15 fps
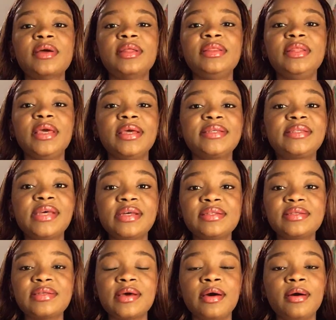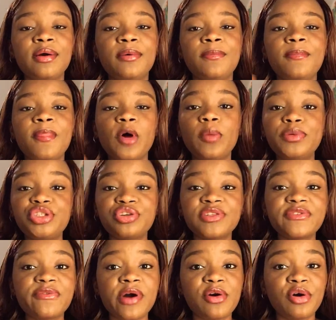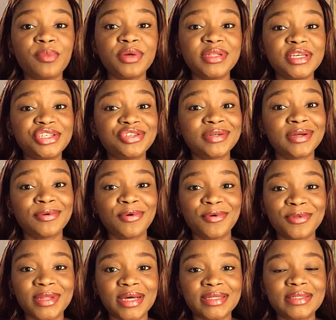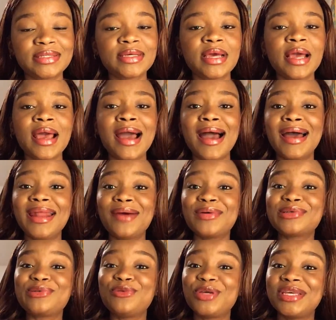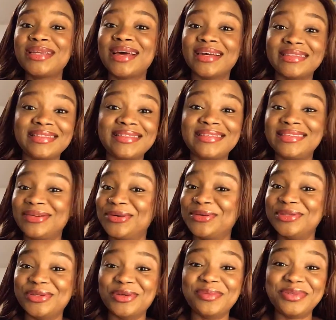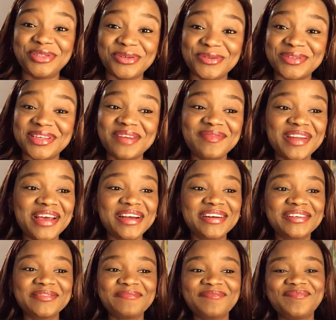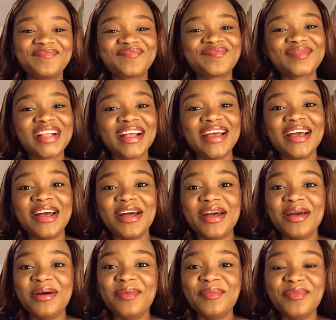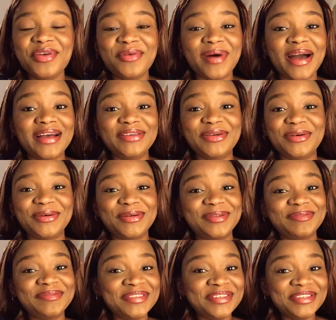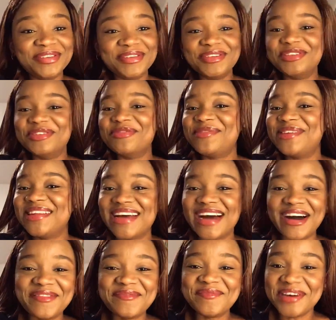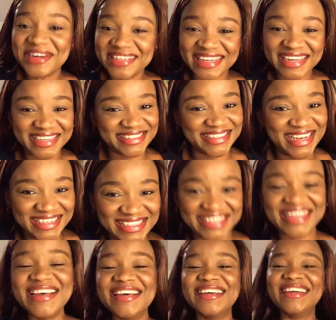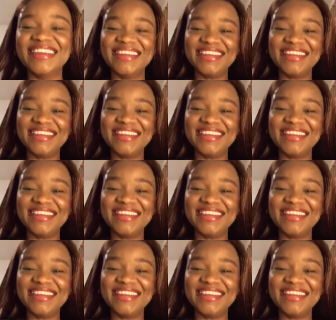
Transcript: they sent options for accommodation and all that. And I was looking at all the options. I'm like, you don't really have money like that. You